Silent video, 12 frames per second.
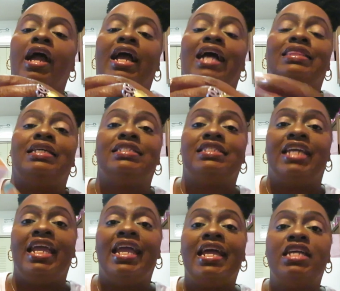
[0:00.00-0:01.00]
I got this
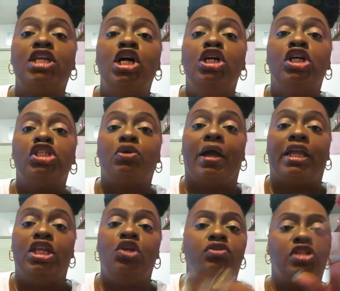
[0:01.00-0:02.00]
tan, so I
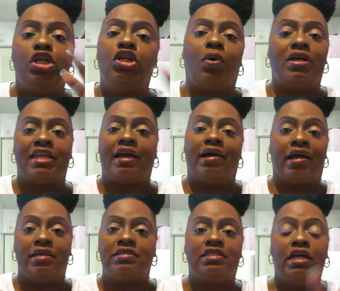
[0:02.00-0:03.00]
can use it, you know, as like a
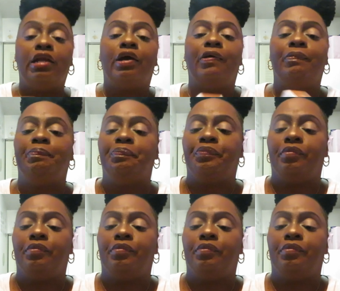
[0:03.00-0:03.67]
concealer.